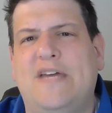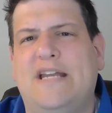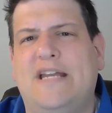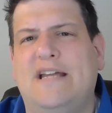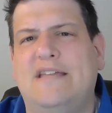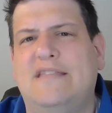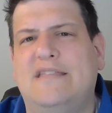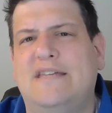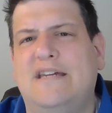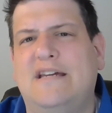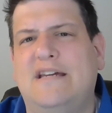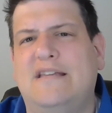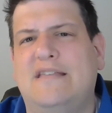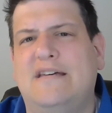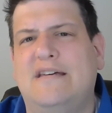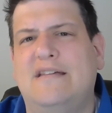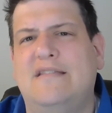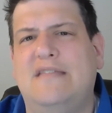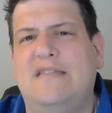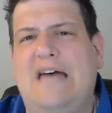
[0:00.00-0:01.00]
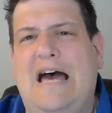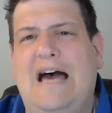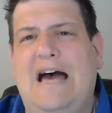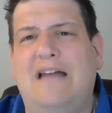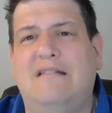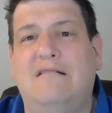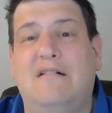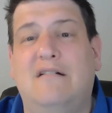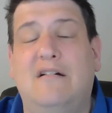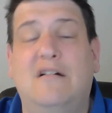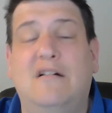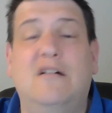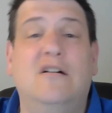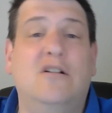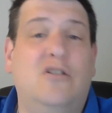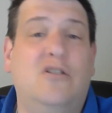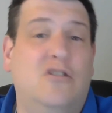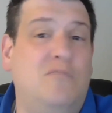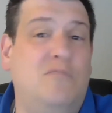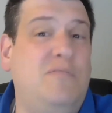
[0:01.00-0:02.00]
And I think that
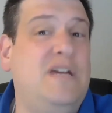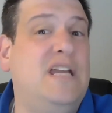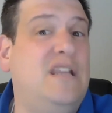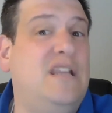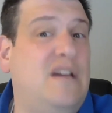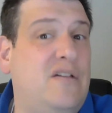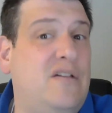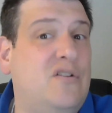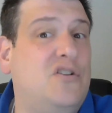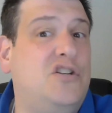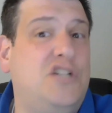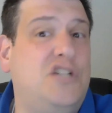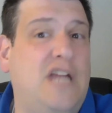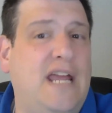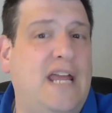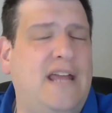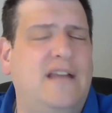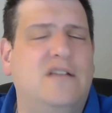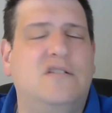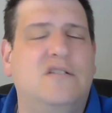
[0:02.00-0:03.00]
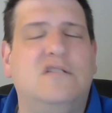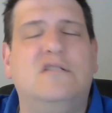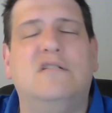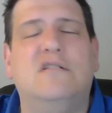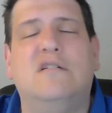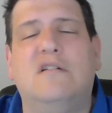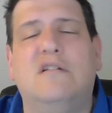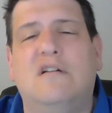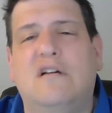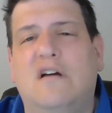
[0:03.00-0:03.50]
could be another change